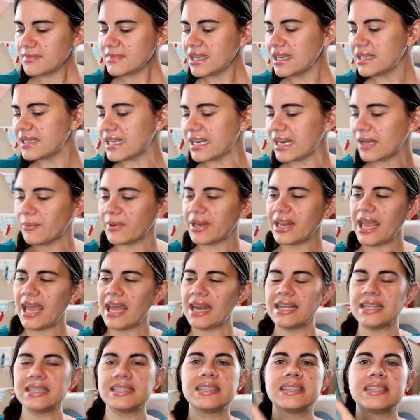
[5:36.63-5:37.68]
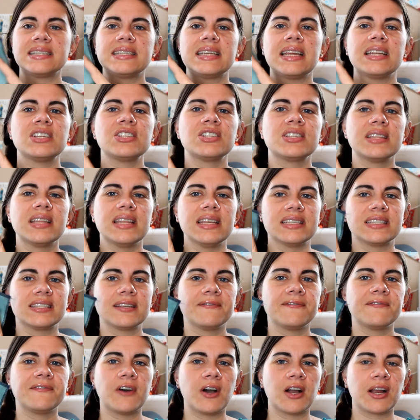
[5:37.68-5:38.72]
then I went ahead and stitched this
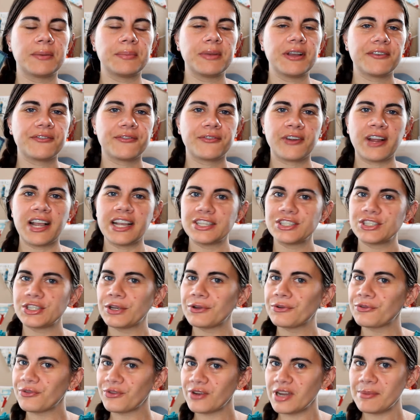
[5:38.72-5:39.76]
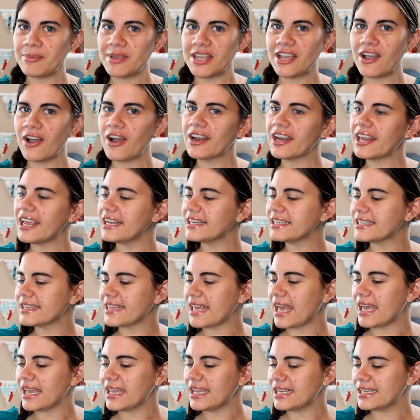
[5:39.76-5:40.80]
Farm Fresh freebie on it
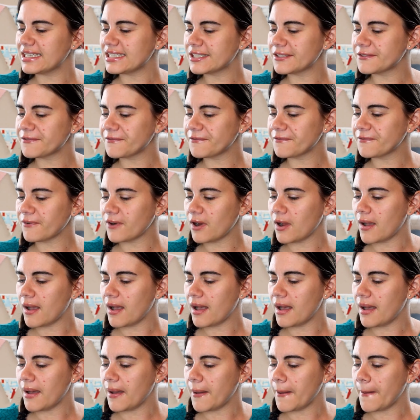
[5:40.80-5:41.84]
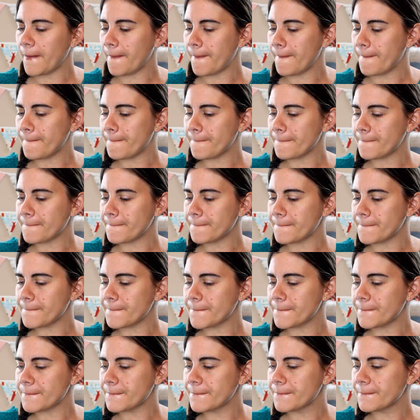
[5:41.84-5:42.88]
that is
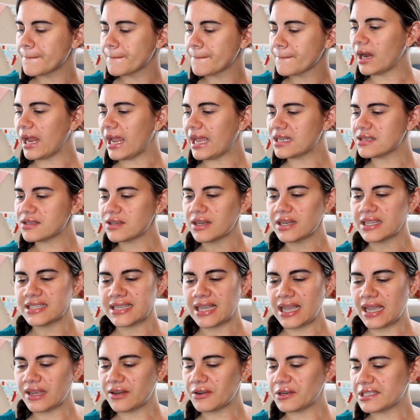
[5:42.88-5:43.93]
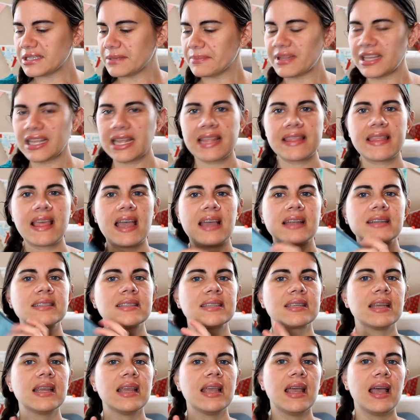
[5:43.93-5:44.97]
from Hands on Design or something like
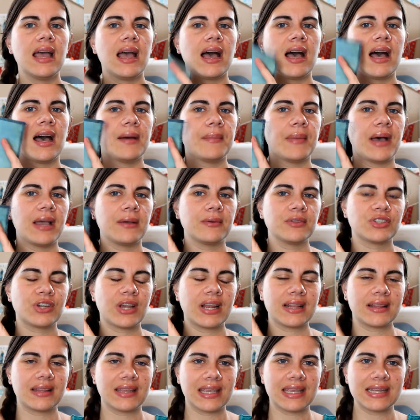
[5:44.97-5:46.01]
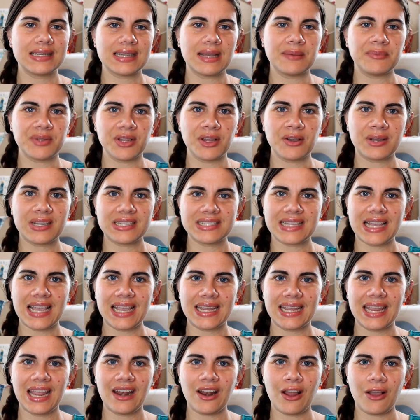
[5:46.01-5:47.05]
that. I will try to link it down below because I
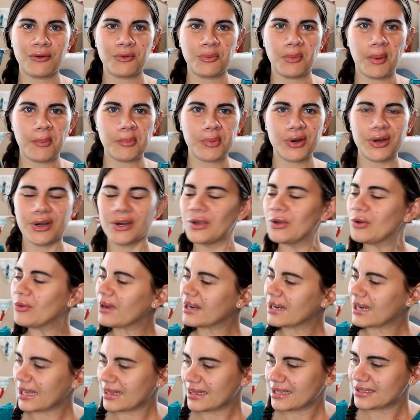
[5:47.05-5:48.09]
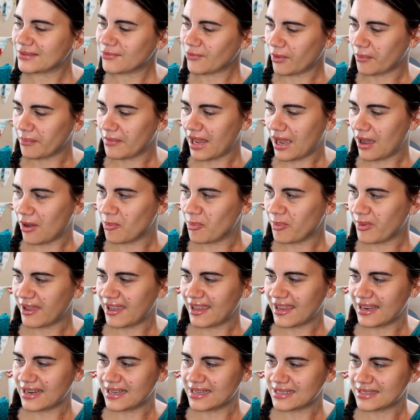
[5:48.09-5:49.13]
cannot remember who I got this from now,
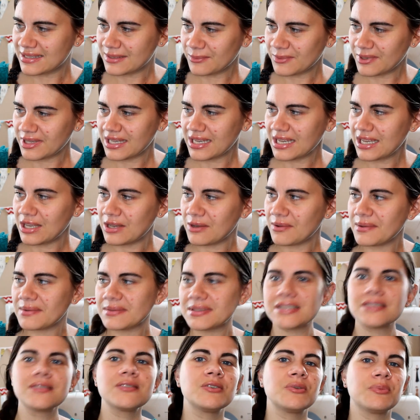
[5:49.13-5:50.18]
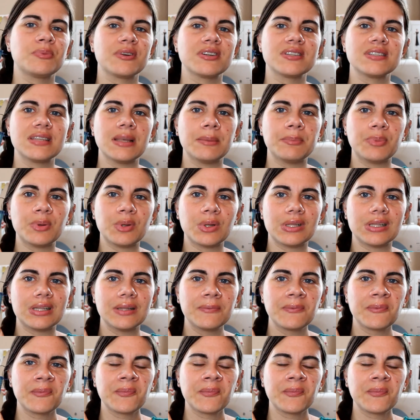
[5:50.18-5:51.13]
but it is really cute. It was a super simple